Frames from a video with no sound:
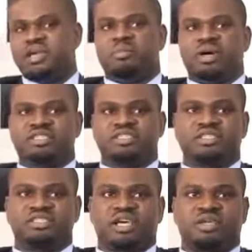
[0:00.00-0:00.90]

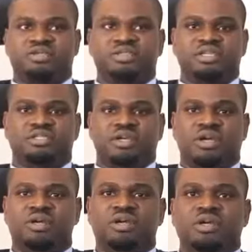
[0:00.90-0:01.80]
embassy's accusation,
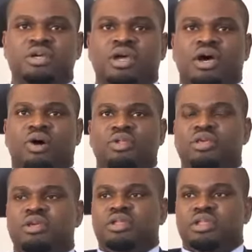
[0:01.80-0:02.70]
or
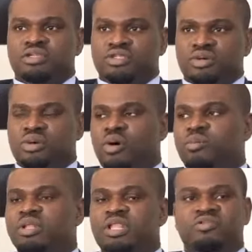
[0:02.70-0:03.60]
the so-called
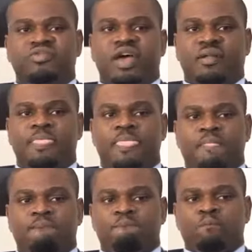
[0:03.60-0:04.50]
belief that
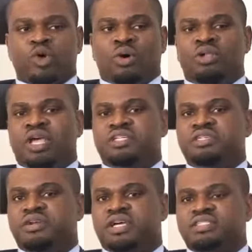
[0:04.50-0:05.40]
all
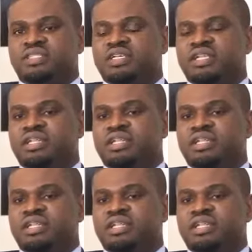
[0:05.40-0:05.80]
Nigerians in the